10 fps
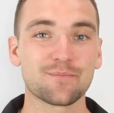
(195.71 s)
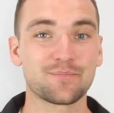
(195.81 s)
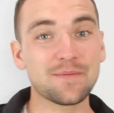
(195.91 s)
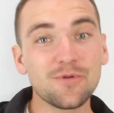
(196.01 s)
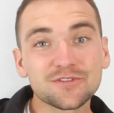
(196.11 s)

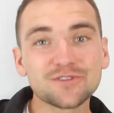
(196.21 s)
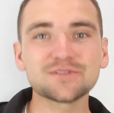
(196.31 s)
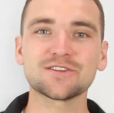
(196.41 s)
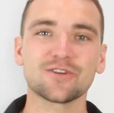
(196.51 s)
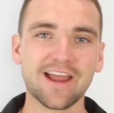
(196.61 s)
people do
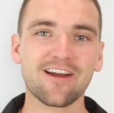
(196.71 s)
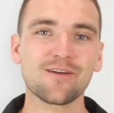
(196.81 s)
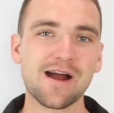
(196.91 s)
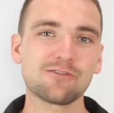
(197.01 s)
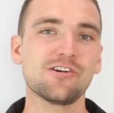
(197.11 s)
still care
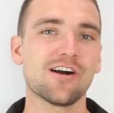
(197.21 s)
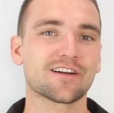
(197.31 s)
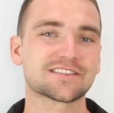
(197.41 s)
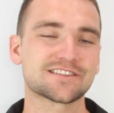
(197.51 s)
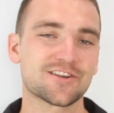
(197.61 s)
about
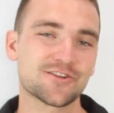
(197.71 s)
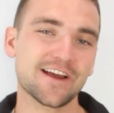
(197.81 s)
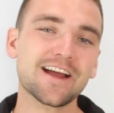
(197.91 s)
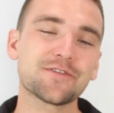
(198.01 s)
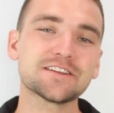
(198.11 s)
looks.
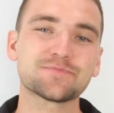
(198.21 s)
Check out this